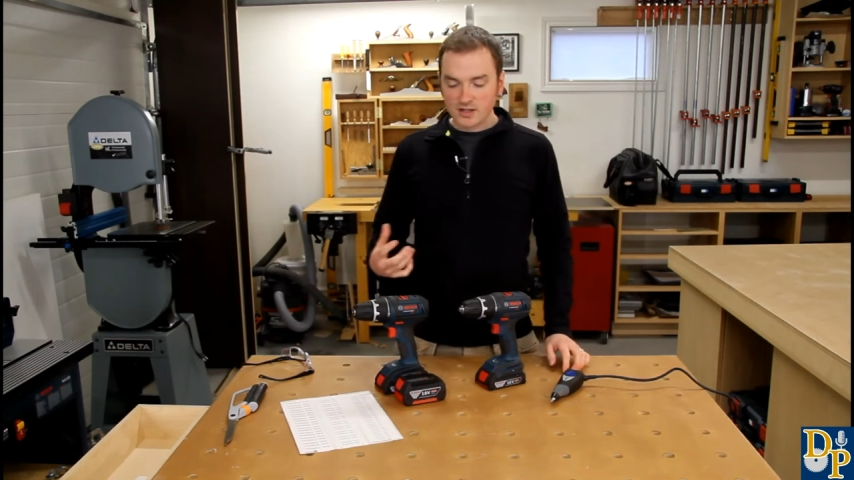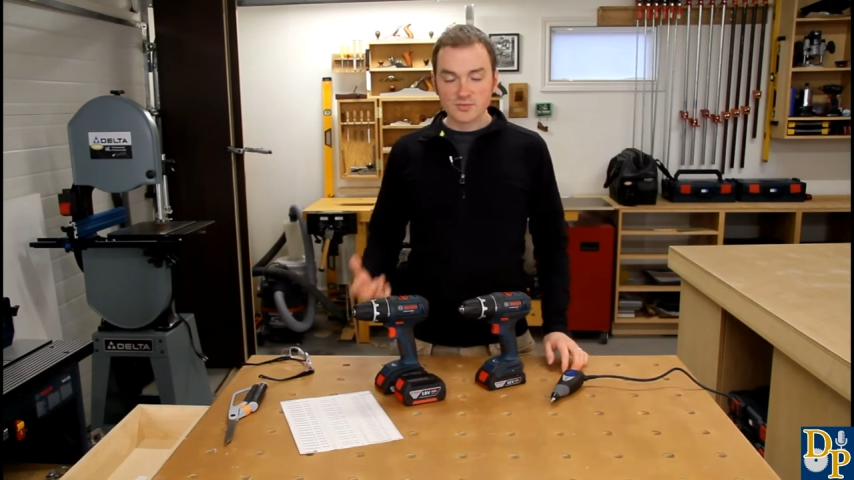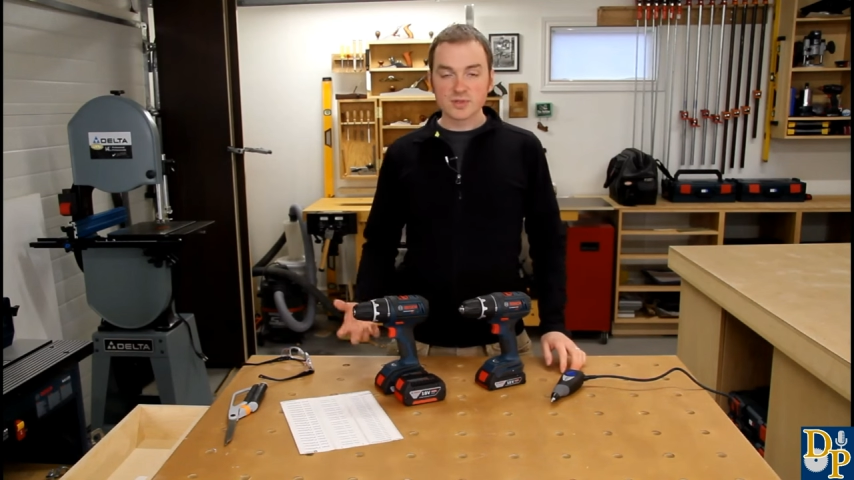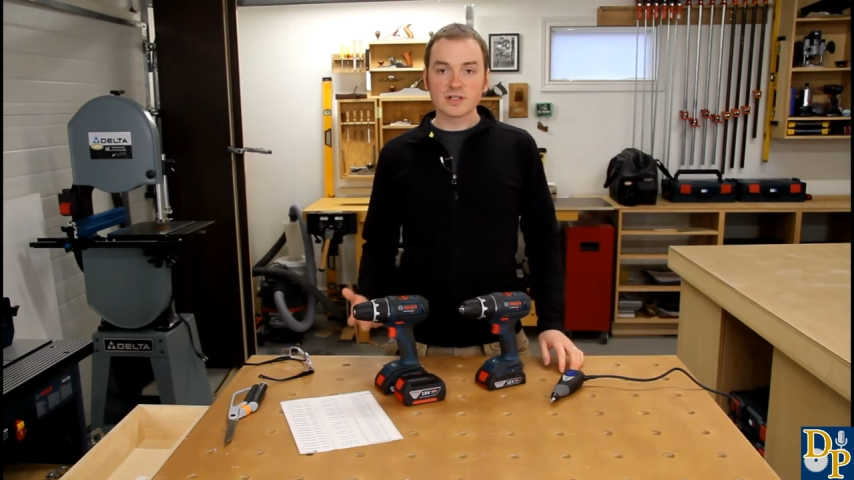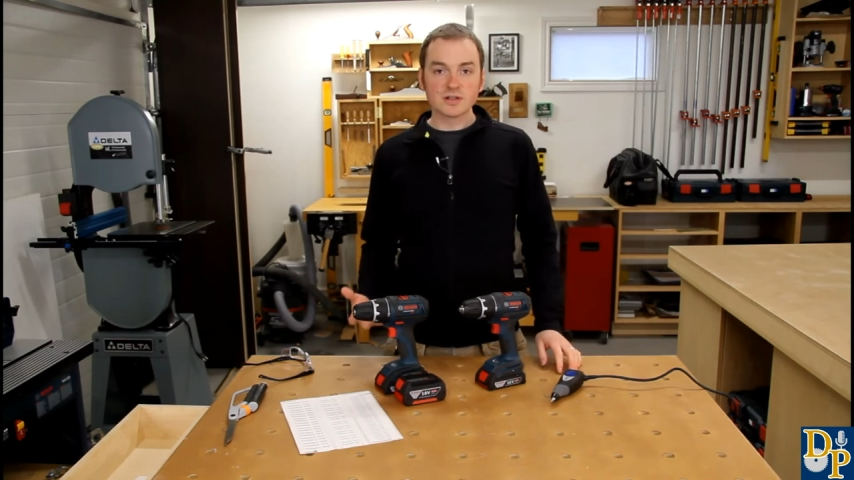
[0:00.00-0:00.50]
it
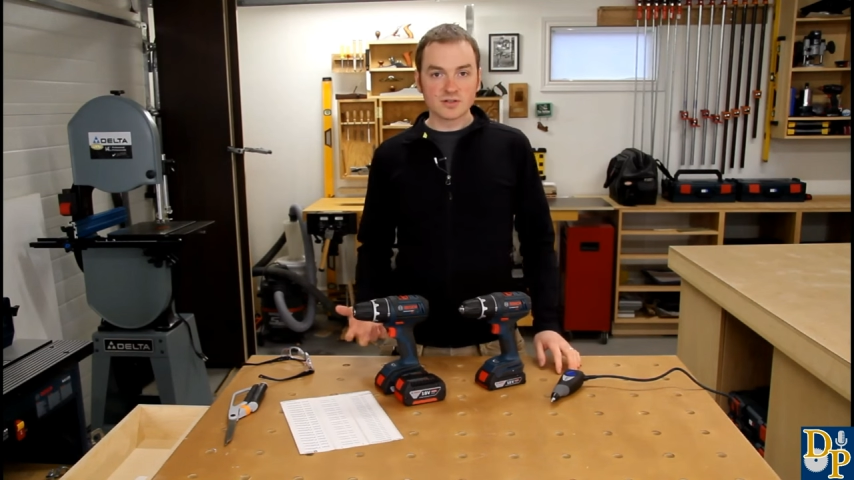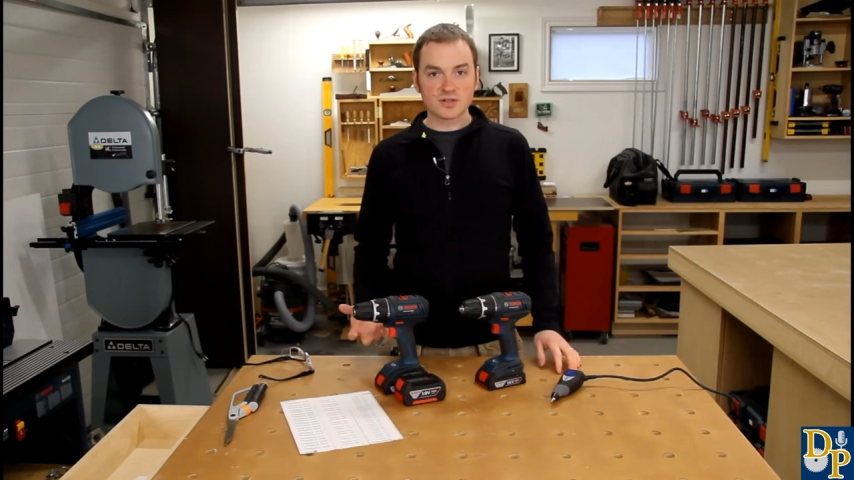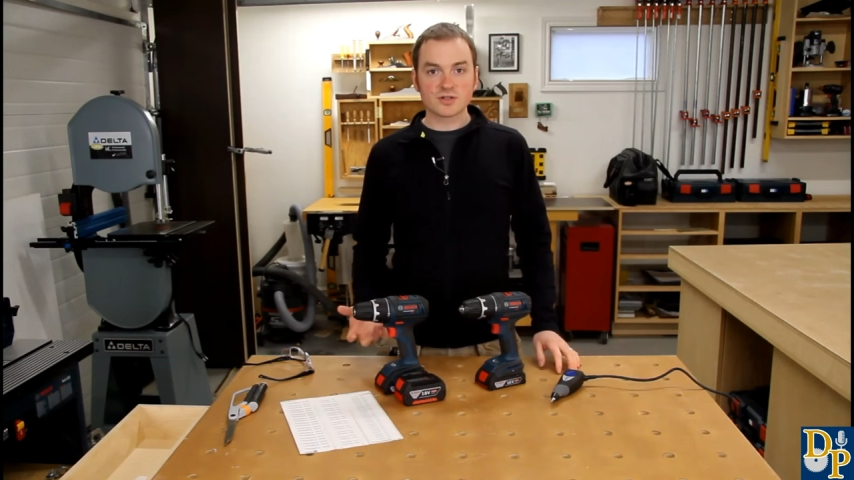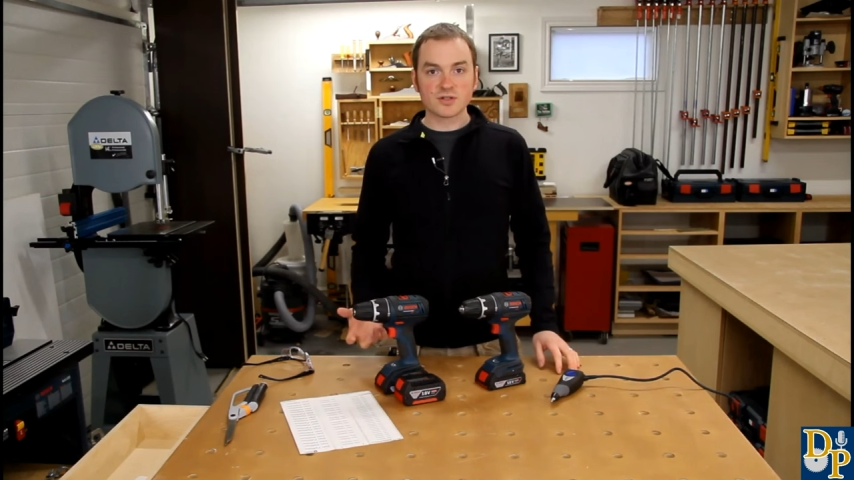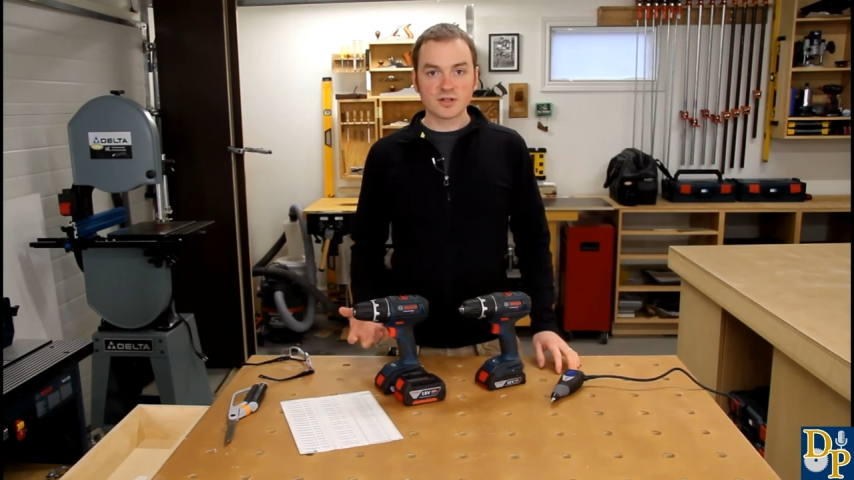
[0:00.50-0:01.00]
really looks
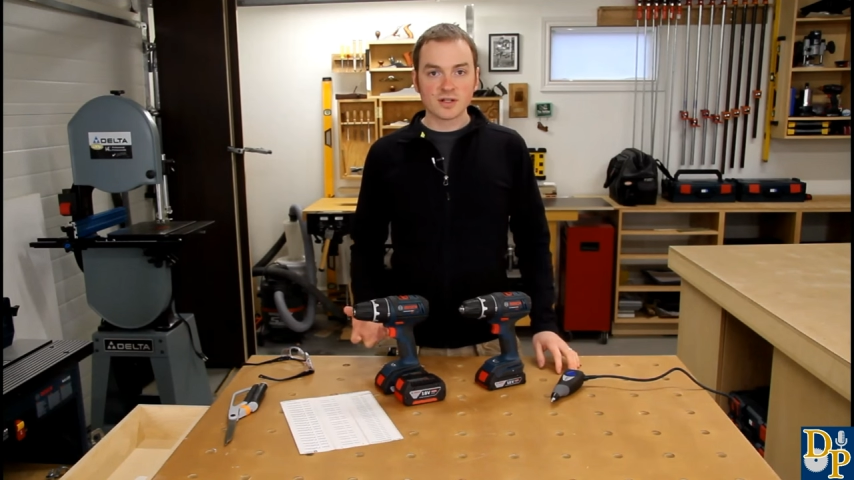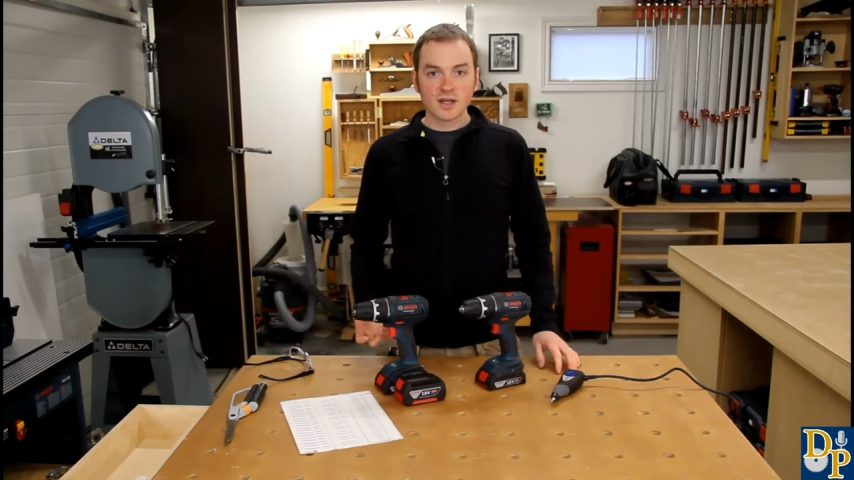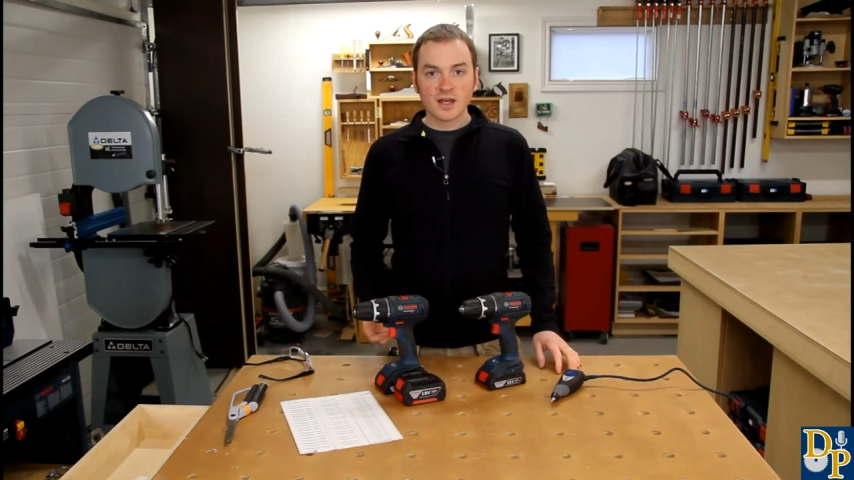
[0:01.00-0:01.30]
good.